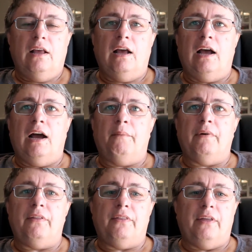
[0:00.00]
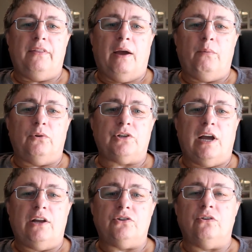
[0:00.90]
That they will
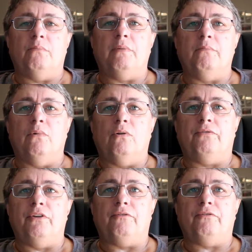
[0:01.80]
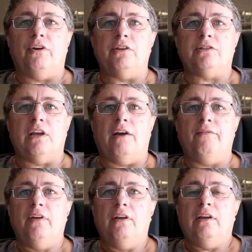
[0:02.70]
charge you a bit more for your fees.
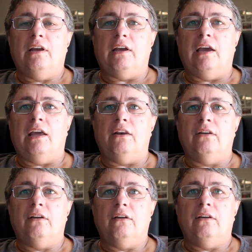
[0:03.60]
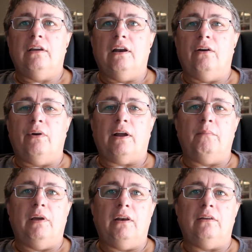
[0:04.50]
So again,
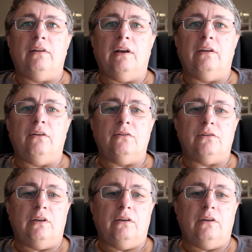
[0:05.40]
recommend using